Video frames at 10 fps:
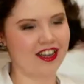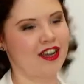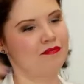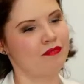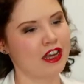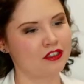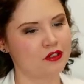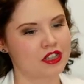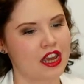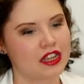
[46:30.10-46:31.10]
Matthew
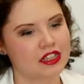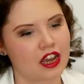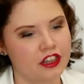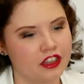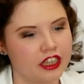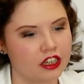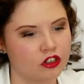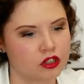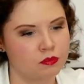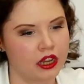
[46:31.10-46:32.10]
says, I think it
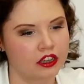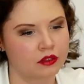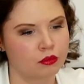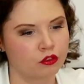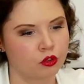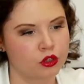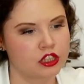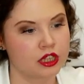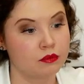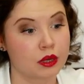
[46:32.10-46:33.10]
looks bigger than before you
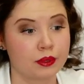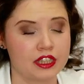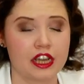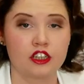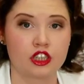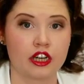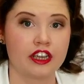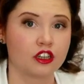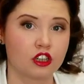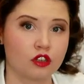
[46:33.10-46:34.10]
steamed it. Potentially,
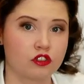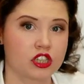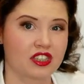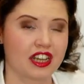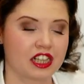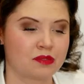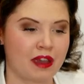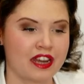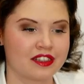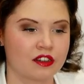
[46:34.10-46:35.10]
it could have just
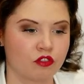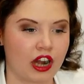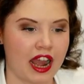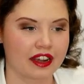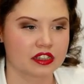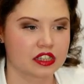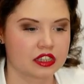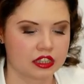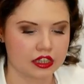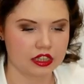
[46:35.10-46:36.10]
expanded and
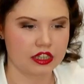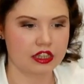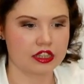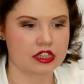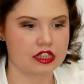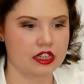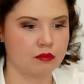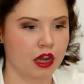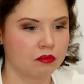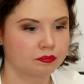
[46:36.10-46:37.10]
relaxed in the steamer.